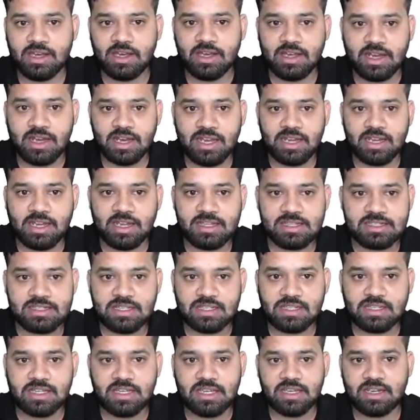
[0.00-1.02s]
Right answer
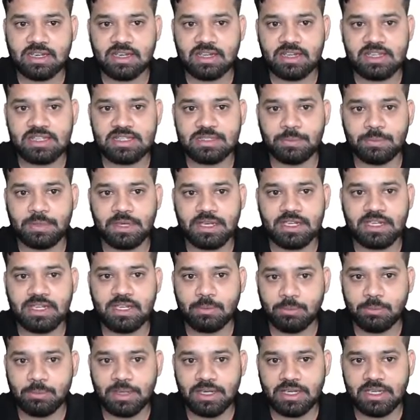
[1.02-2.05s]
here is
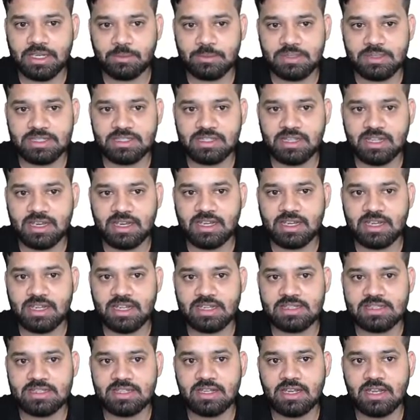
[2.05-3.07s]
Paytm. Paytm is the right
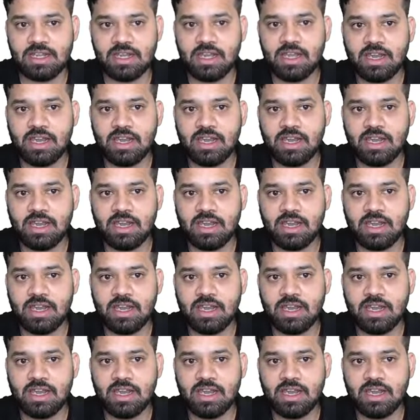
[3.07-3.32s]
answer.